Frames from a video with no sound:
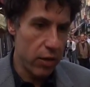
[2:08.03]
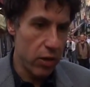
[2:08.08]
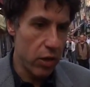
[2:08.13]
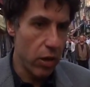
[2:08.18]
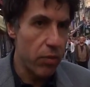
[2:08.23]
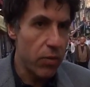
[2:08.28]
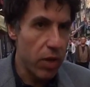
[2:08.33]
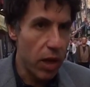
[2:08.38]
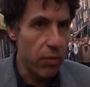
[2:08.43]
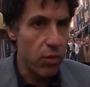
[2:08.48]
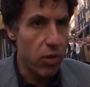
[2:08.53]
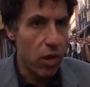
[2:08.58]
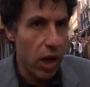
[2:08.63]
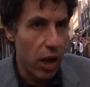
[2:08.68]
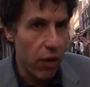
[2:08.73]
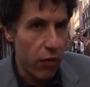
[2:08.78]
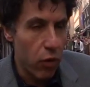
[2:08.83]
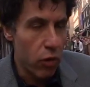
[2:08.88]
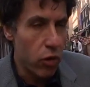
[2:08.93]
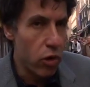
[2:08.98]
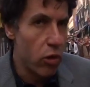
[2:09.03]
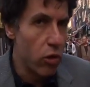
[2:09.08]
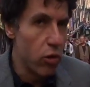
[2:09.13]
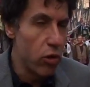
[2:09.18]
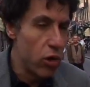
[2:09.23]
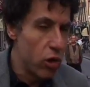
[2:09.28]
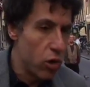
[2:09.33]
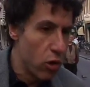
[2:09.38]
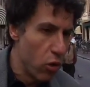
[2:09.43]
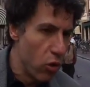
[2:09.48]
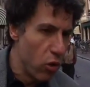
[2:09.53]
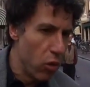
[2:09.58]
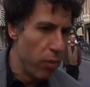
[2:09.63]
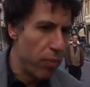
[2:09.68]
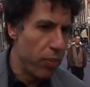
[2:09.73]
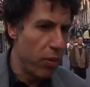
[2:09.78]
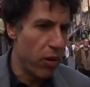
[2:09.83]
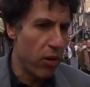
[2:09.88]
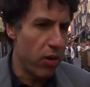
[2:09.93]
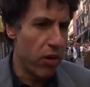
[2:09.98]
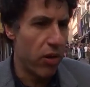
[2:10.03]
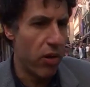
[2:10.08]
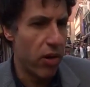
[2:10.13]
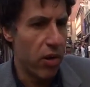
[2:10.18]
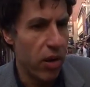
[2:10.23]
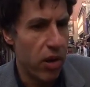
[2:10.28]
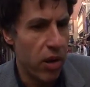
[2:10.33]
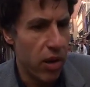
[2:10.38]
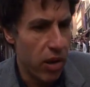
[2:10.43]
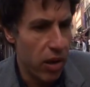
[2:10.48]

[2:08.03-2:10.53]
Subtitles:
Sometimes you have on YouTube, or